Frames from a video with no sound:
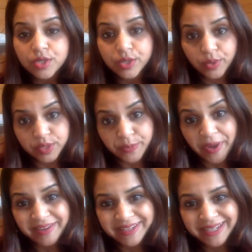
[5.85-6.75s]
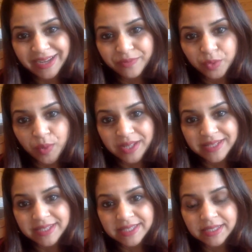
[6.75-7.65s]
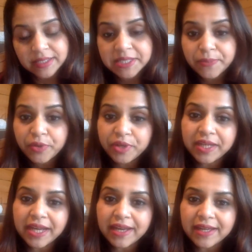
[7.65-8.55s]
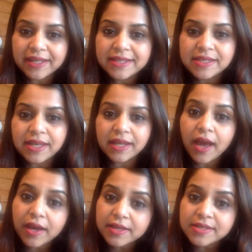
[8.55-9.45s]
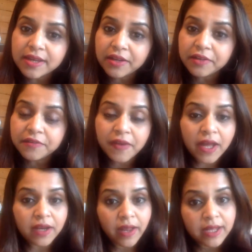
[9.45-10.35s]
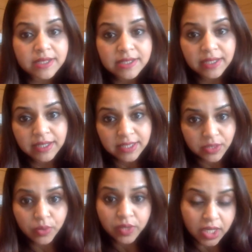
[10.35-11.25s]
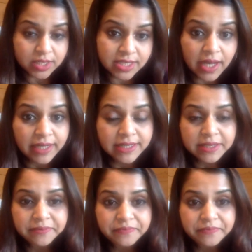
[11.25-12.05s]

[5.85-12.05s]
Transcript: to your departed loved ones, spirit guides, and higher self and entities on the other side.